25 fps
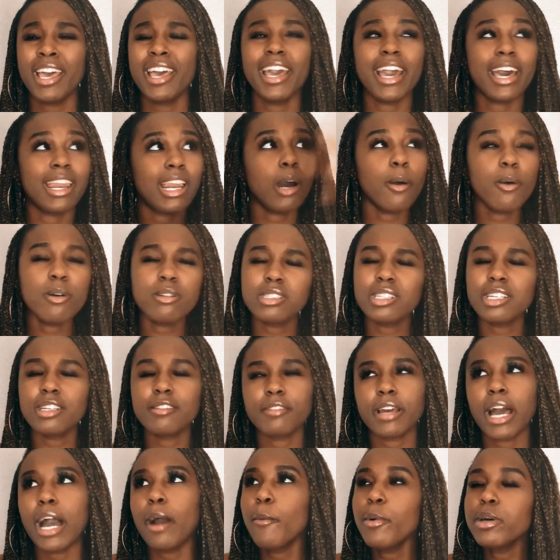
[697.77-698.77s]
And I
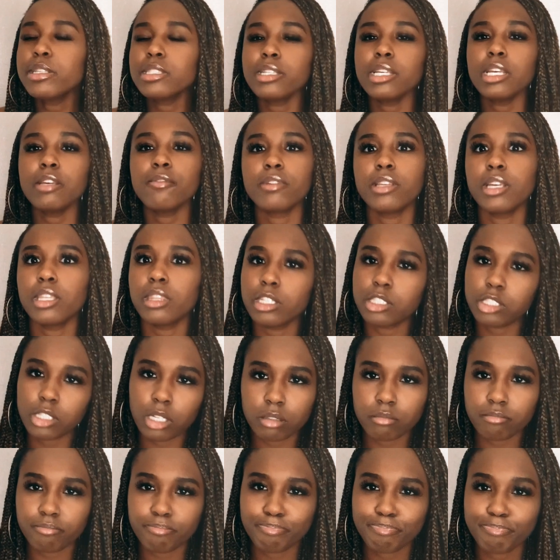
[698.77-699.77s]
wasn't even in the
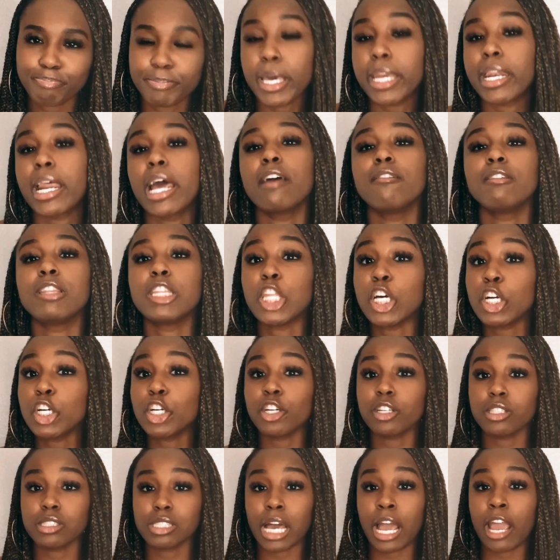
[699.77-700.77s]
show, and I
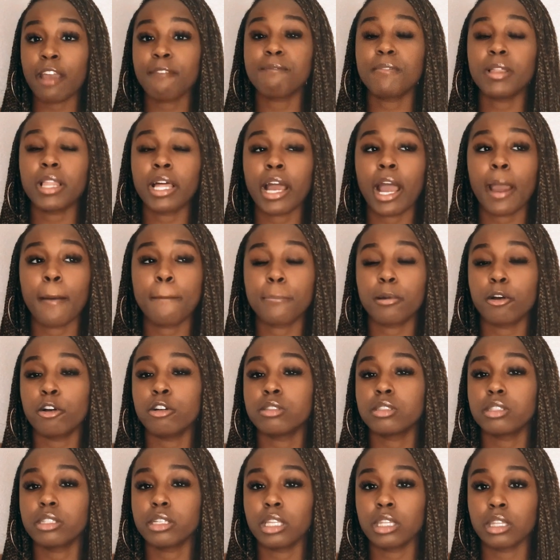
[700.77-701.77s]
feel like I
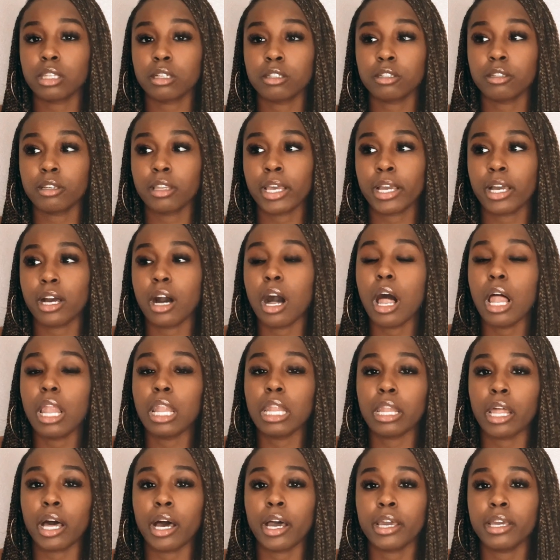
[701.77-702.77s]
personally learned like a
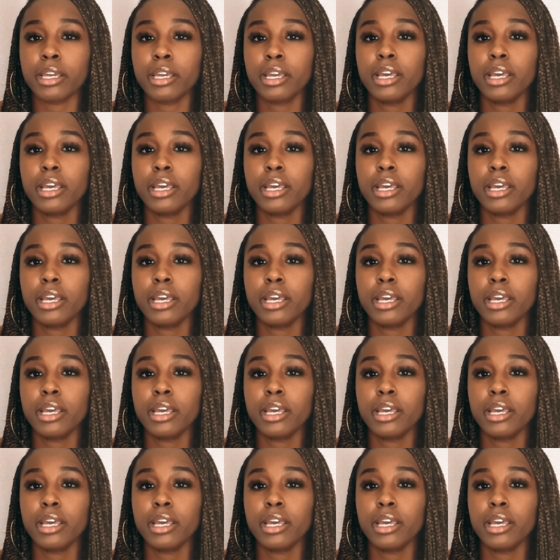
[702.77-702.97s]
lot.